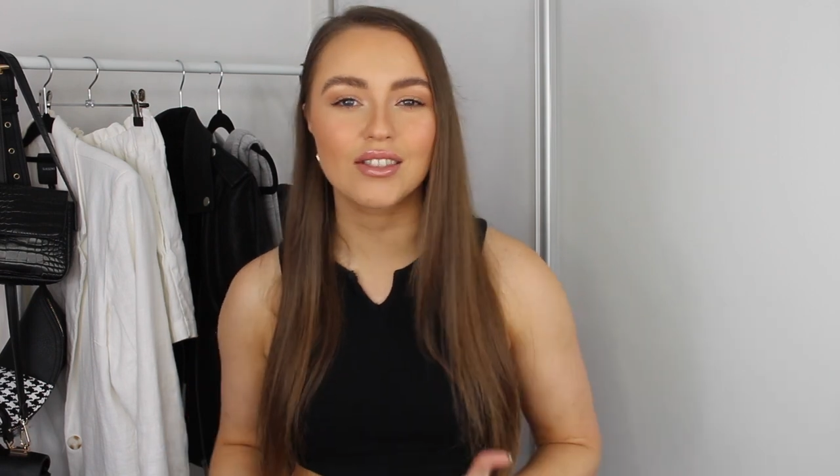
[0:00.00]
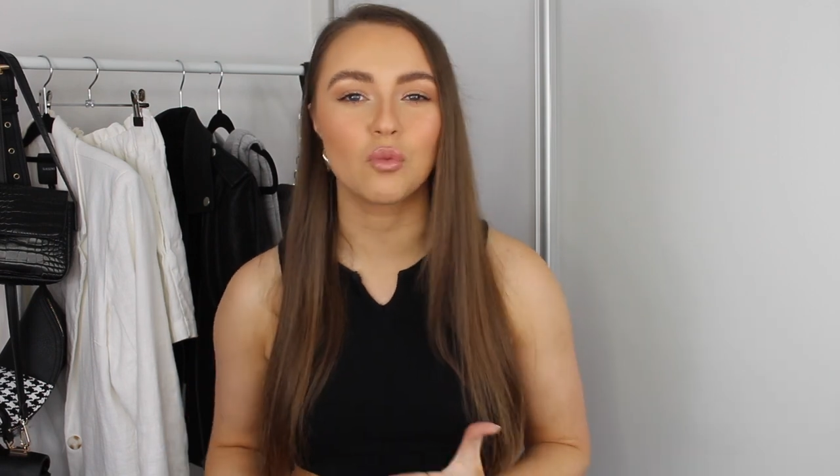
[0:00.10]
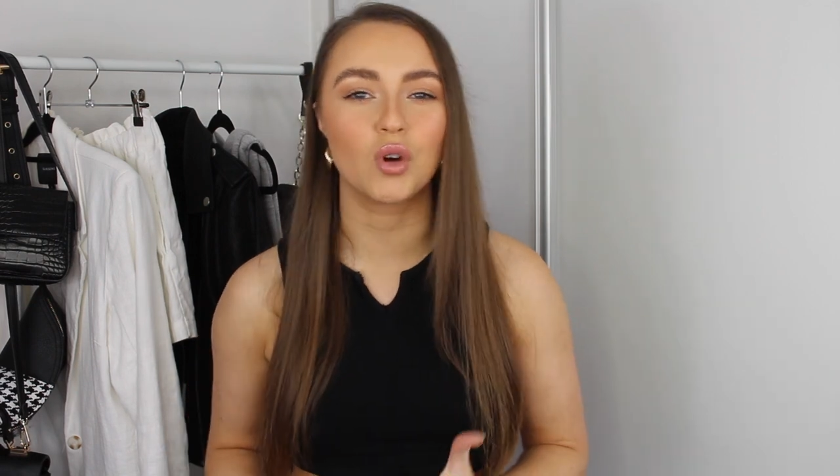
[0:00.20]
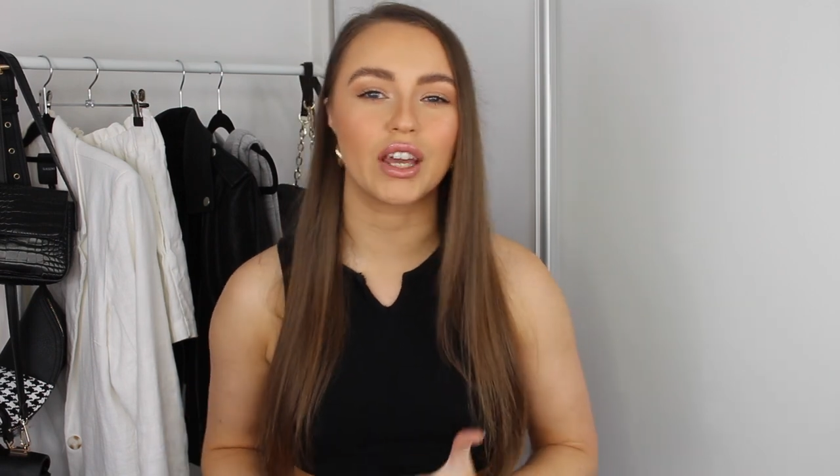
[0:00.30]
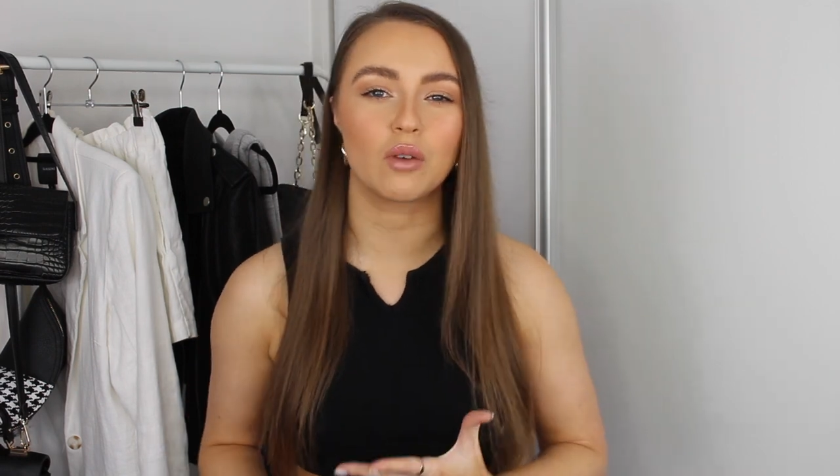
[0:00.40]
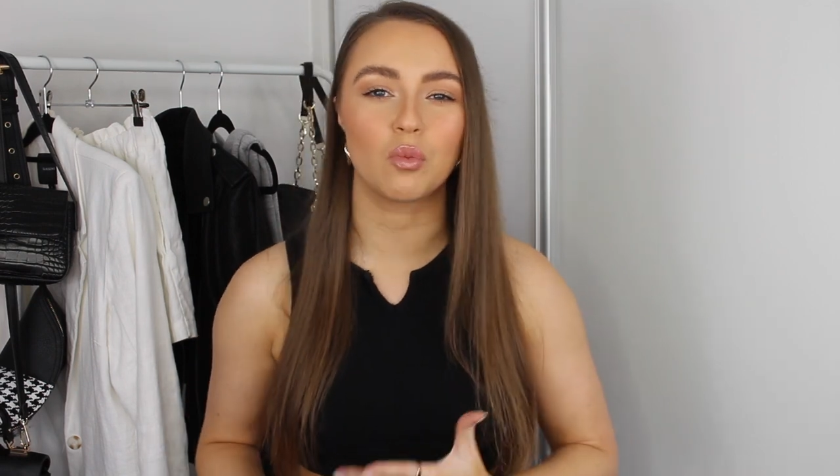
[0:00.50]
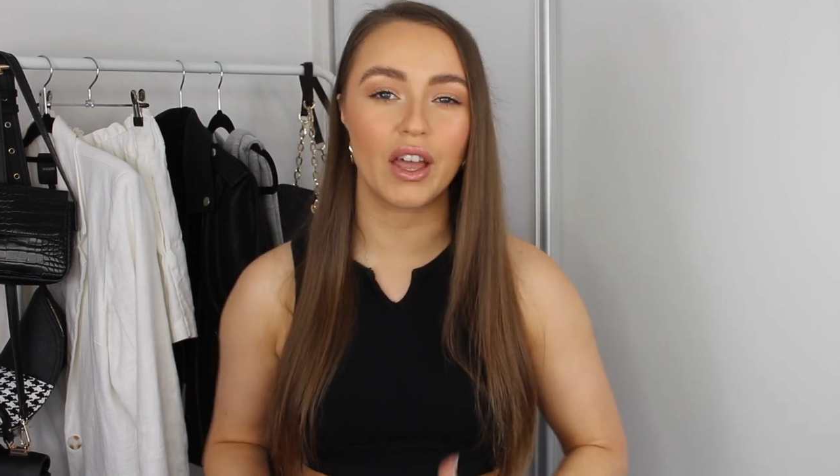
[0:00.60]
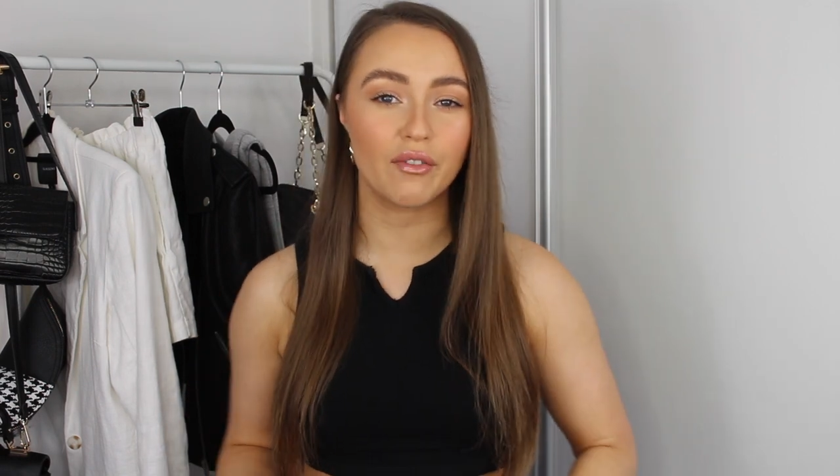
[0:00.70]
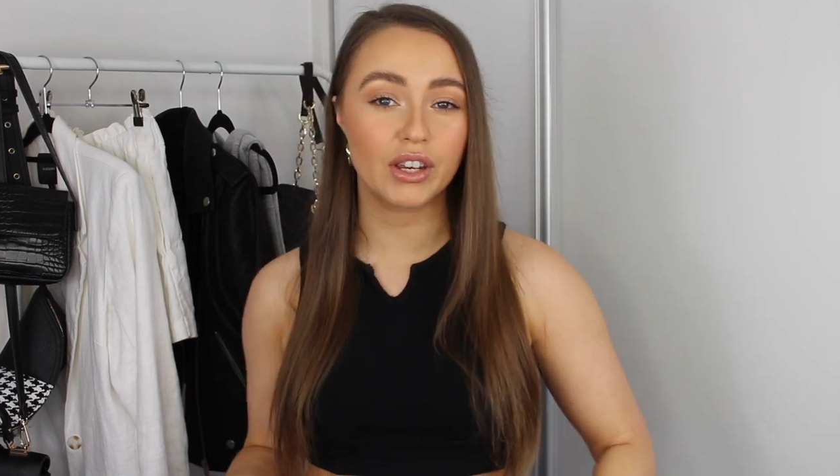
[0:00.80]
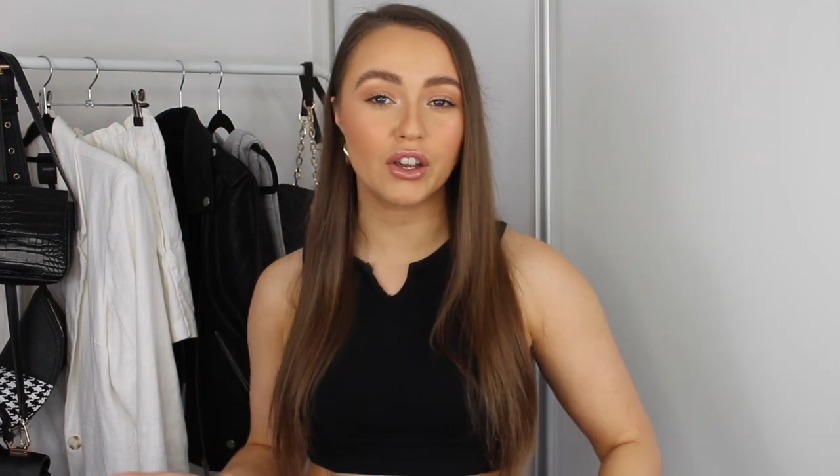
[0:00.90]
the What I'd Wear
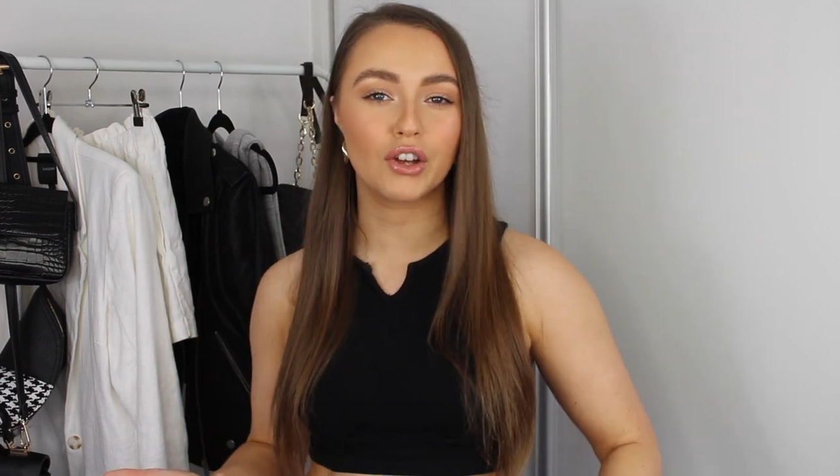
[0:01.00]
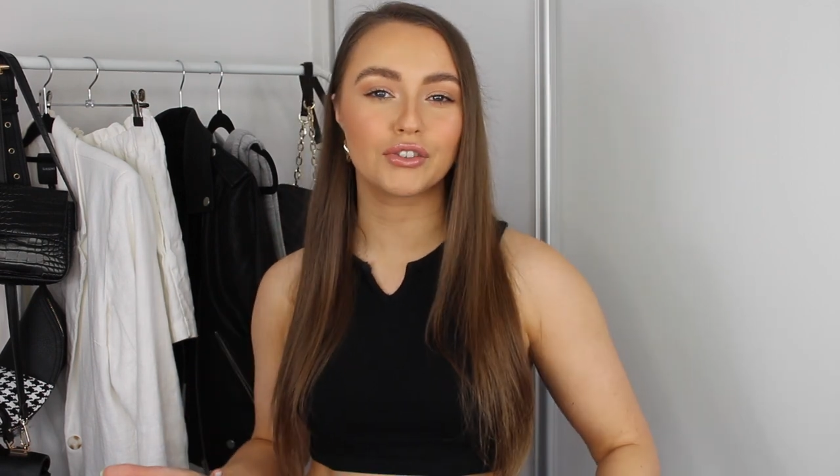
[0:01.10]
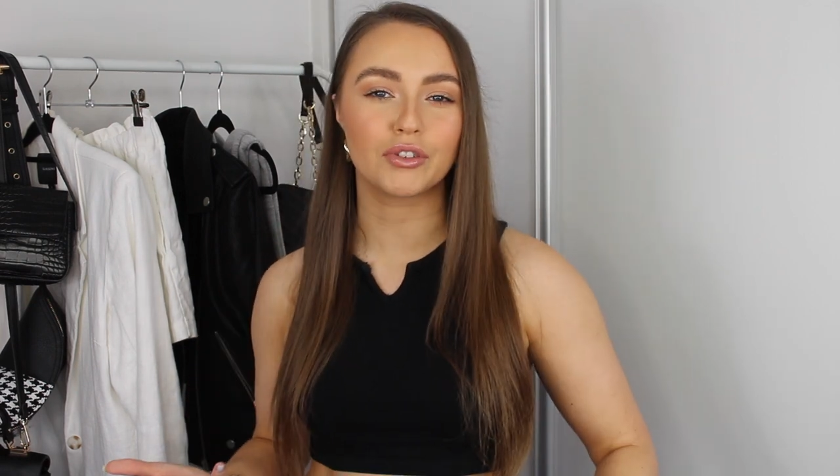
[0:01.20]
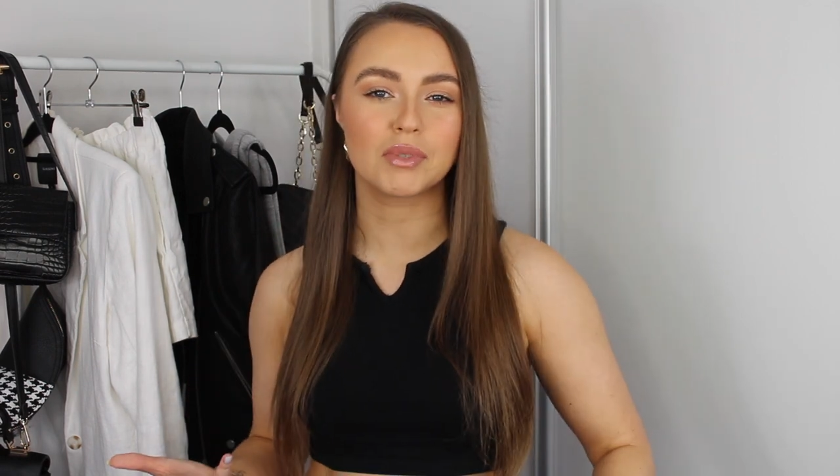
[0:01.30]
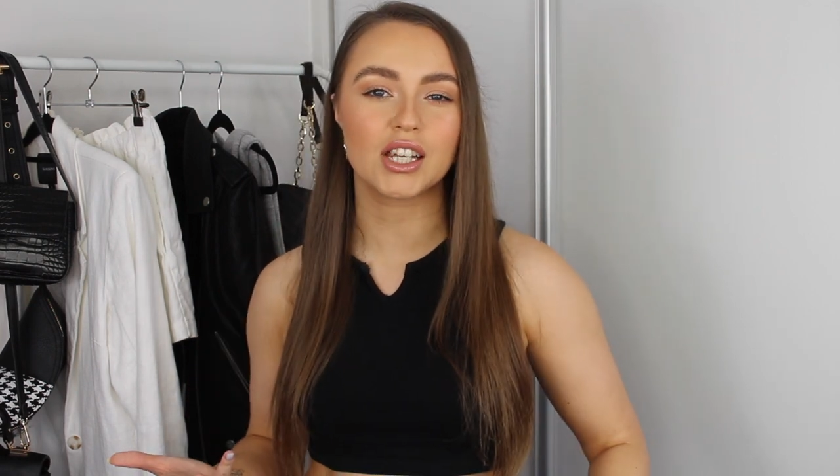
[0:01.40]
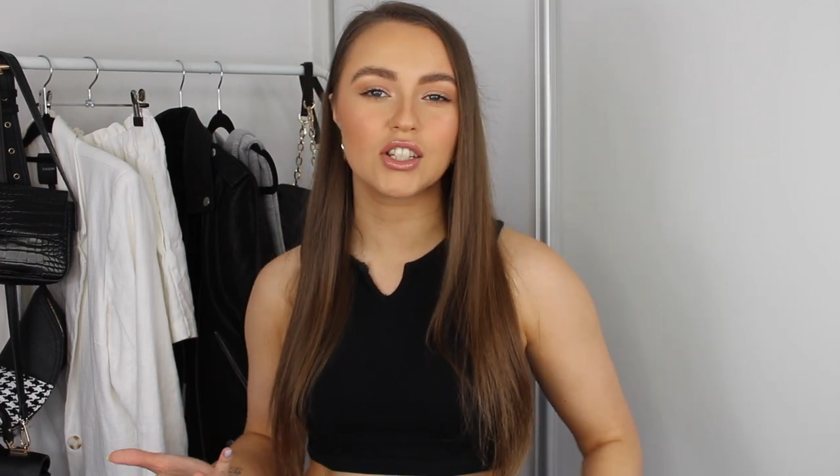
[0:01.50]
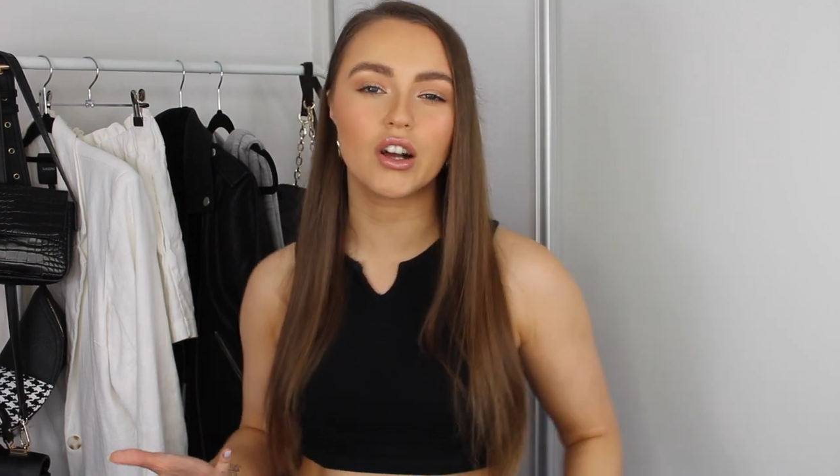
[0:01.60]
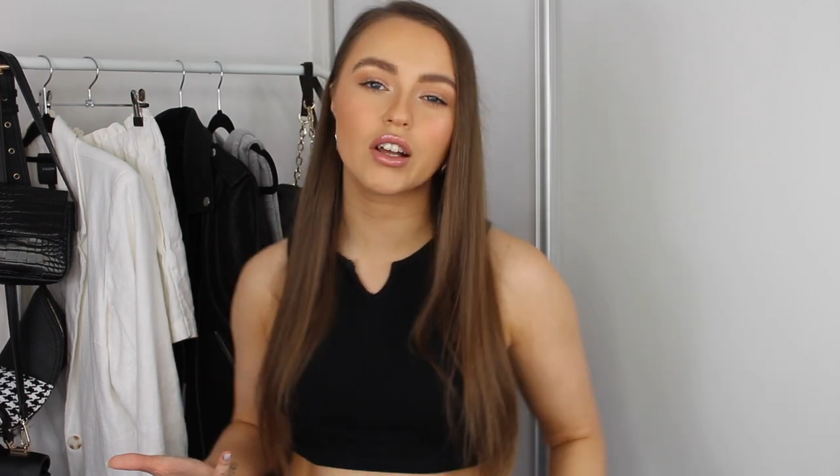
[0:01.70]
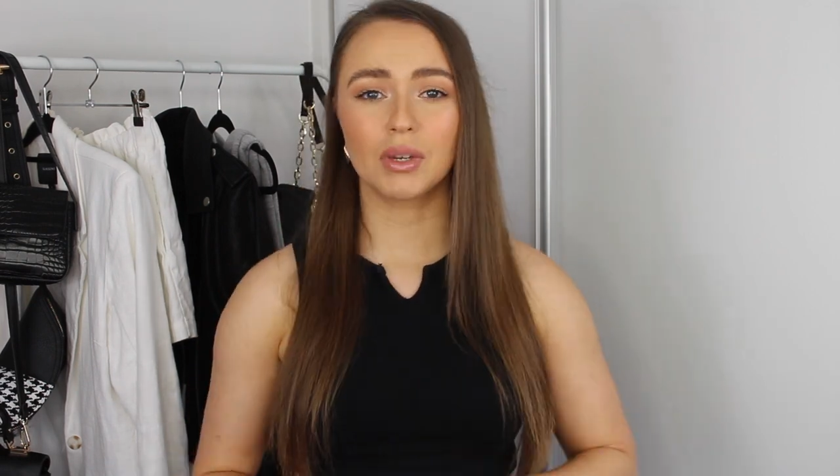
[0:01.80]
videos from TikTok